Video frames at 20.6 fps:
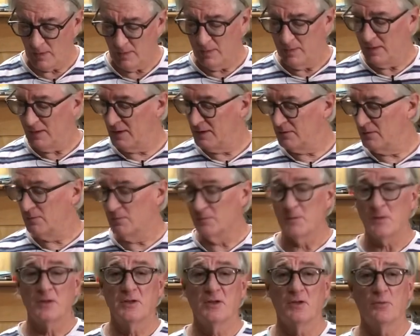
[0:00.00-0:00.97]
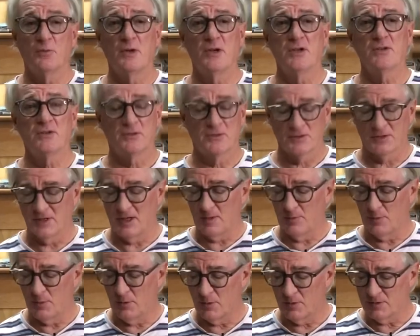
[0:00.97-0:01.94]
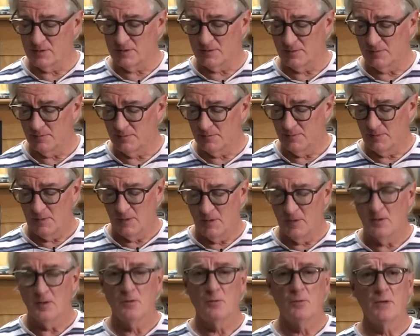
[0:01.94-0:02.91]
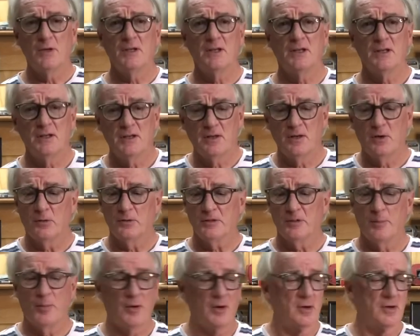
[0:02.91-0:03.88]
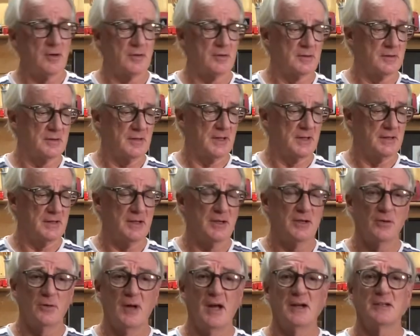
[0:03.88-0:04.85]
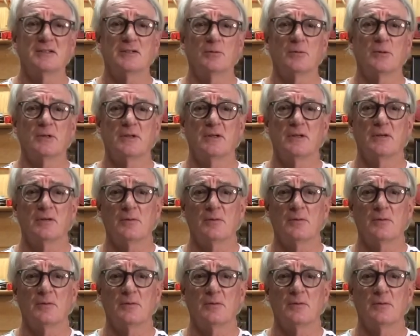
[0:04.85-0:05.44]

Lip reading: In the original skateboards, really the only part that interacted with the